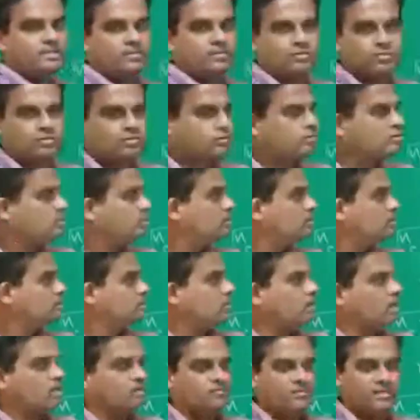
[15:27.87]
You always
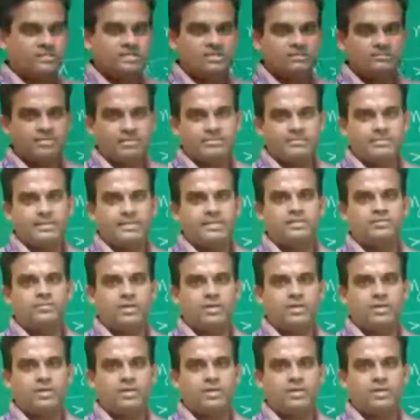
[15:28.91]
remember in whatever